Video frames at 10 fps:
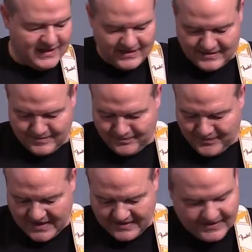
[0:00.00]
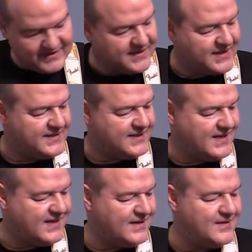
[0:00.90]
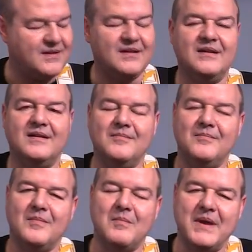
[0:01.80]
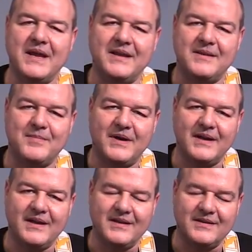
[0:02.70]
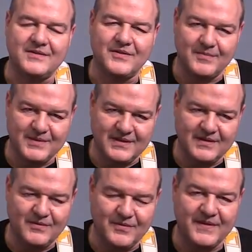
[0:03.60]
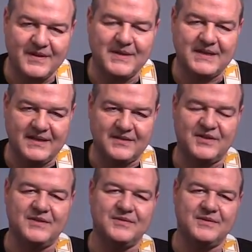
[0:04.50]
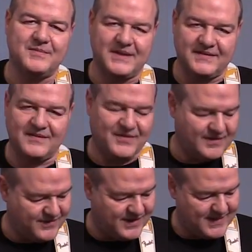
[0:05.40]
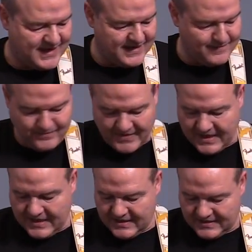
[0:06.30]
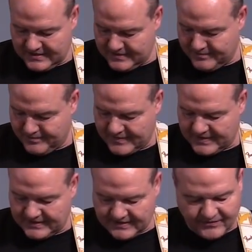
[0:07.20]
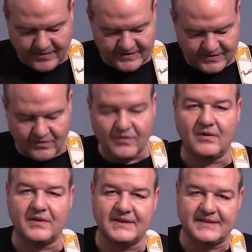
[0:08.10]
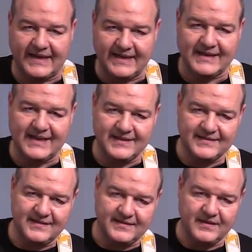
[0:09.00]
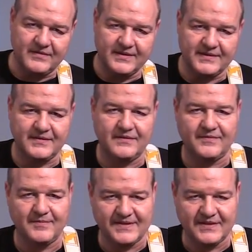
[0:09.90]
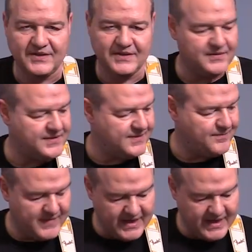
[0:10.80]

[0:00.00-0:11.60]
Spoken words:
This is a guitar made by German luthier Matthias Schindehütte, based in Frankfurt am Main. This is from the so-called Zeitgeist series of Mr. Schindehütte.